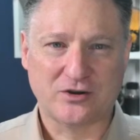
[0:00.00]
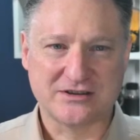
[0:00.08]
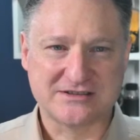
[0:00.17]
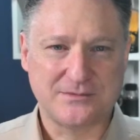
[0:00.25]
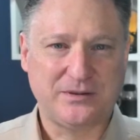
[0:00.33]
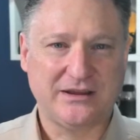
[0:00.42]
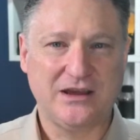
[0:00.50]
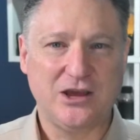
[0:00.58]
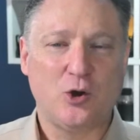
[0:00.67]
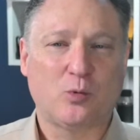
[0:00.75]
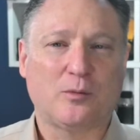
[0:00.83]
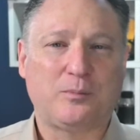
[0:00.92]
or simply
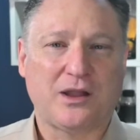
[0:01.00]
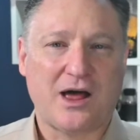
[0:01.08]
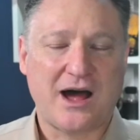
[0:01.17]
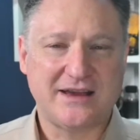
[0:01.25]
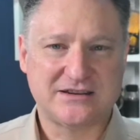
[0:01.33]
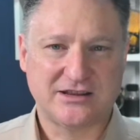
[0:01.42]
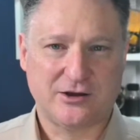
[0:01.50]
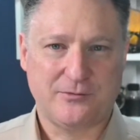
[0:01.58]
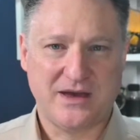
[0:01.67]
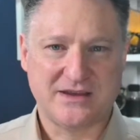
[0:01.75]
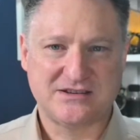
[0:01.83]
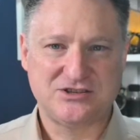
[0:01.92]
reply to their
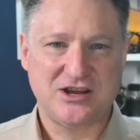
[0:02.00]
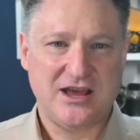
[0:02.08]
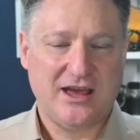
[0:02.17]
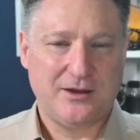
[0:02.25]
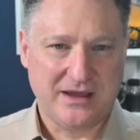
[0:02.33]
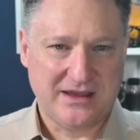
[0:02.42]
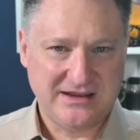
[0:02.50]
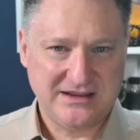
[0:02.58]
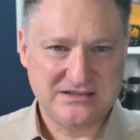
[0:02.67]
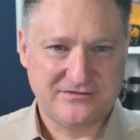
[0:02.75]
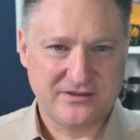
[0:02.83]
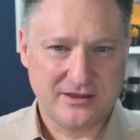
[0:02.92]
message and make it
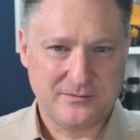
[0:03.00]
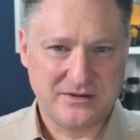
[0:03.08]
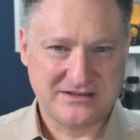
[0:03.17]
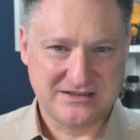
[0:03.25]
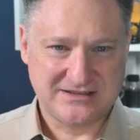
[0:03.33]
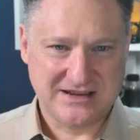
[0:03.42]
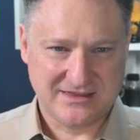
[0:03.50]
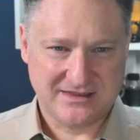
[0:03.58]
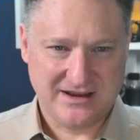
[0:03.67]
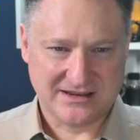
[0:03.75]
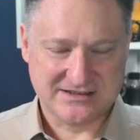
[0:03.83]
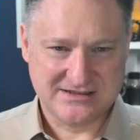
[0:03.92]
easy for them to take the
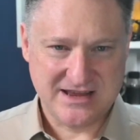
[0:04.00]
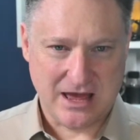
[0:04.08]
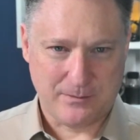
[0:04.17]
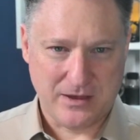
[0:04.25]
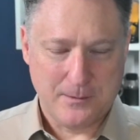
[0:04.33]
next step.